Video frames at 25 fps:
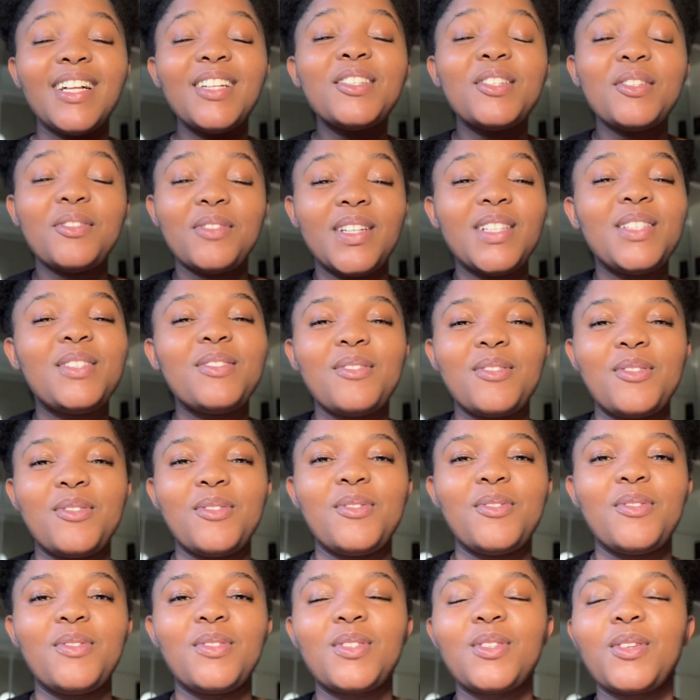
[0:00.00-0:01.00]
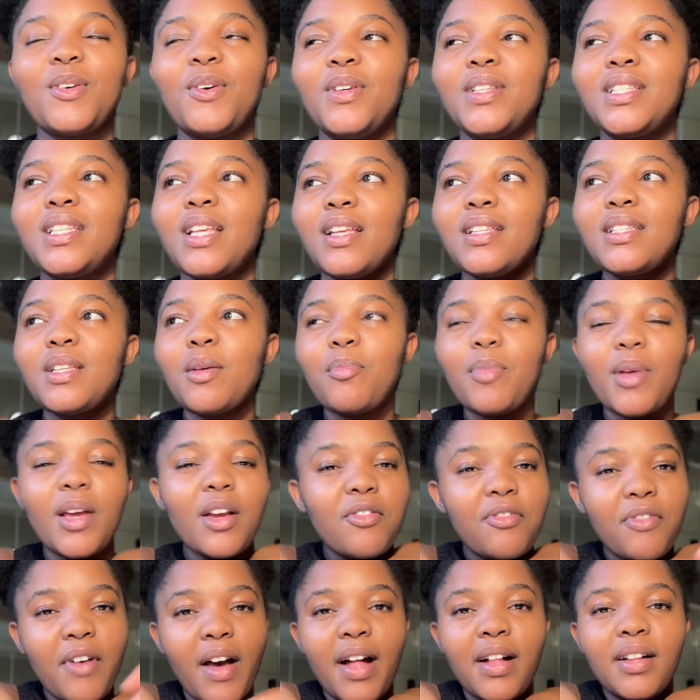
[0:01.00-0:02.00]
what to do. So it's a big
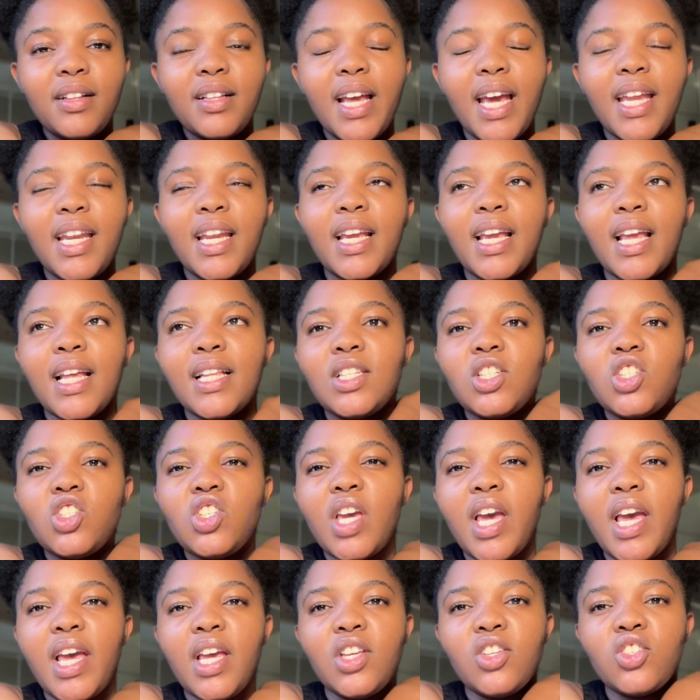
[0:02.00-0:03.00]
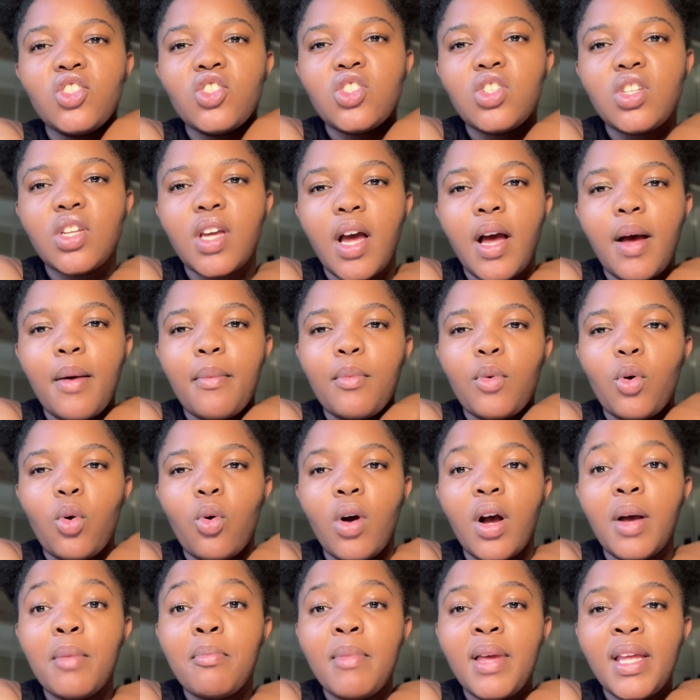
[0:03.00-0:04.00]
file, and it gets changed or
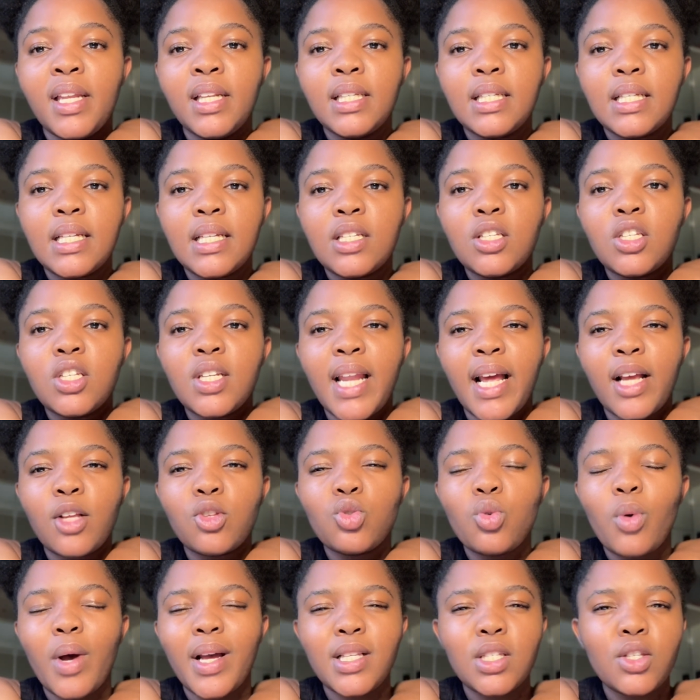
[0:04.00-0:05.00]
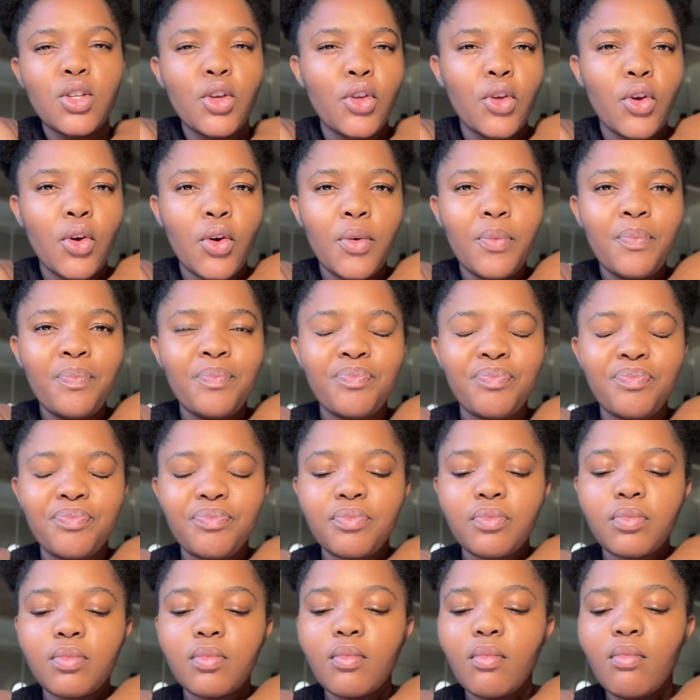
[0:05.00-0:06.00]
amended like twice a year.
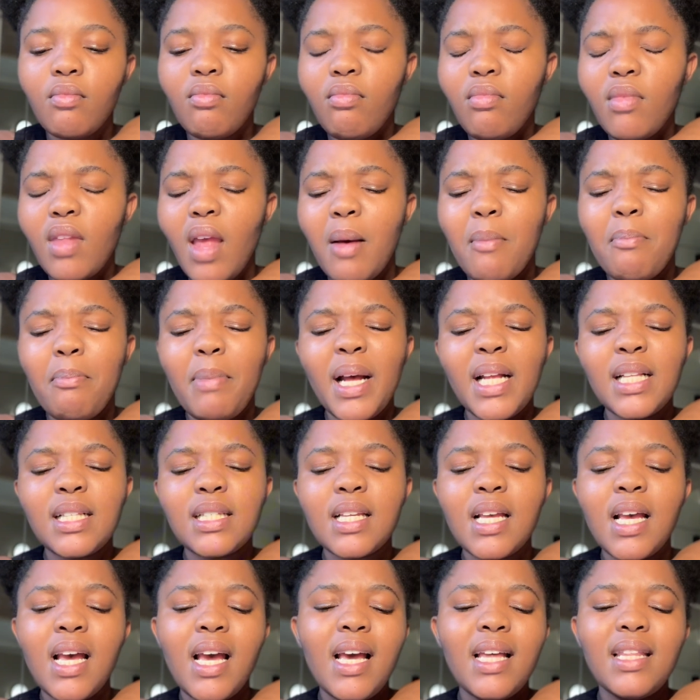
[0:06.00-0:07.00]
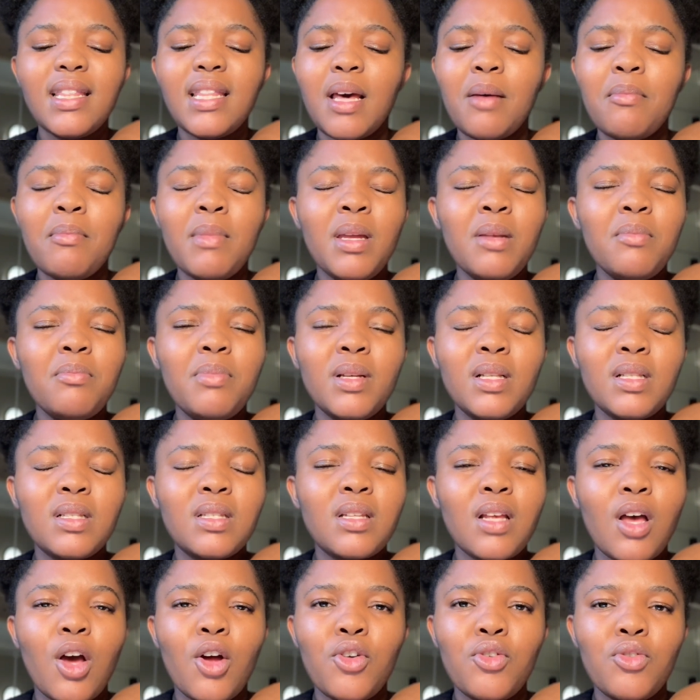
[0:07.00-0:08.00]
But the amendments
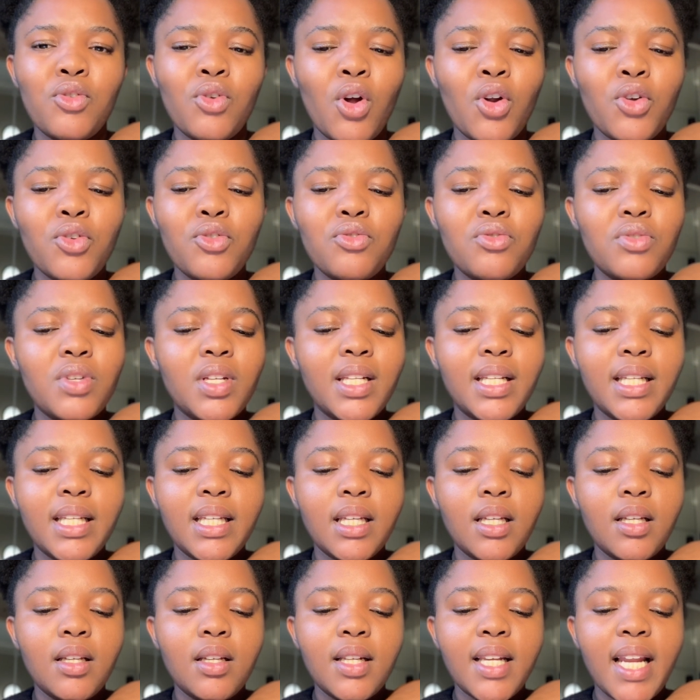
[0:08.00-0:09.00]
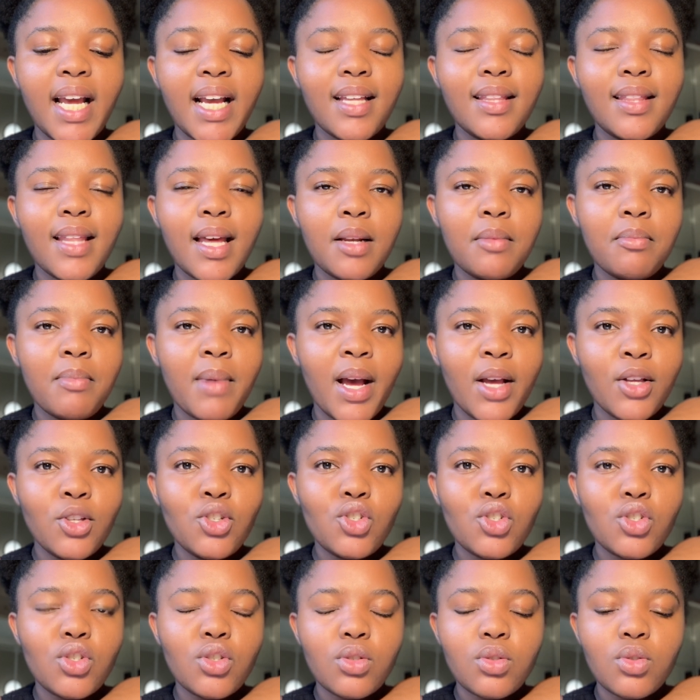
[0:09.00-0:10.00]
are not really like that
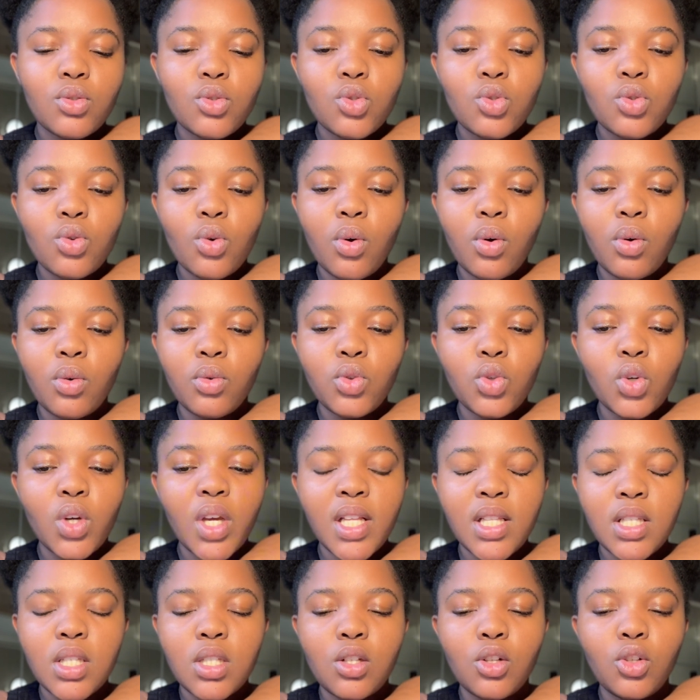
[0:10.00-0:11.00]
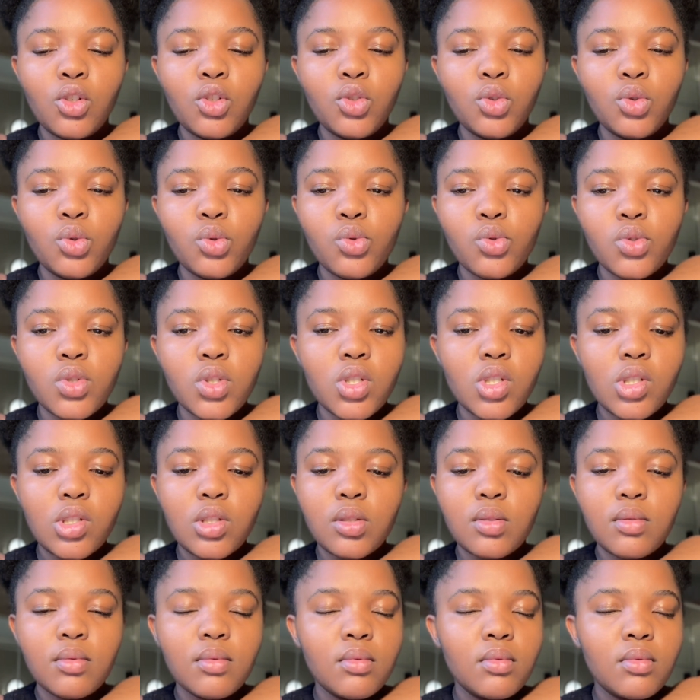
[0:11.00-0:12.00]
much, so you can still use
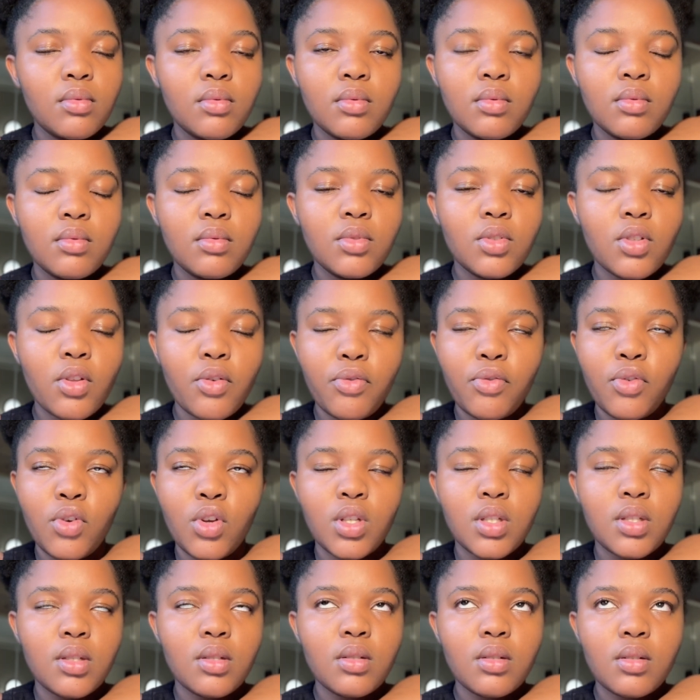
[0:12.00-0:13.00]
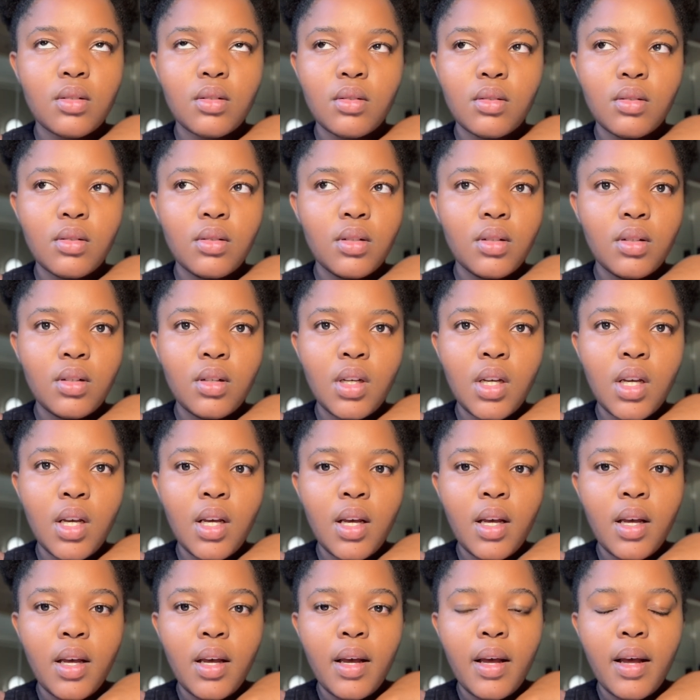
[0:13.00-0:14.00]
the first
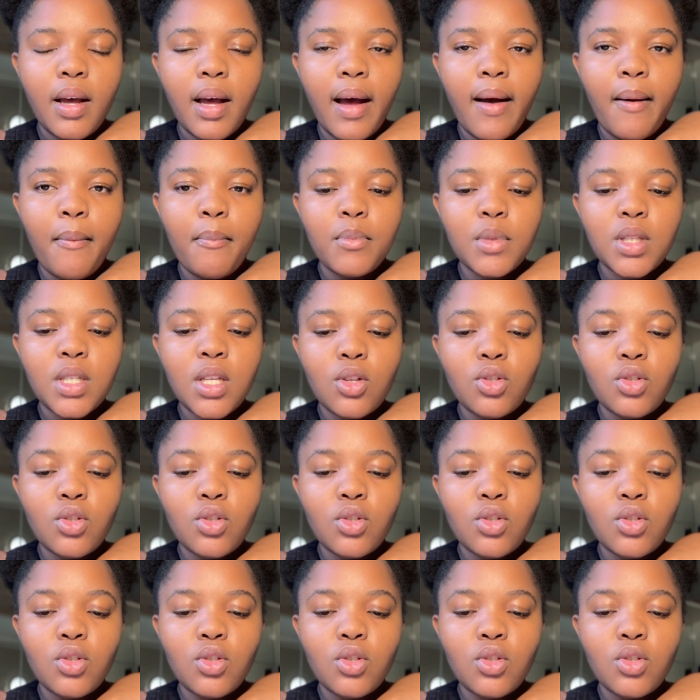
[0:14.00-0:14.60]
set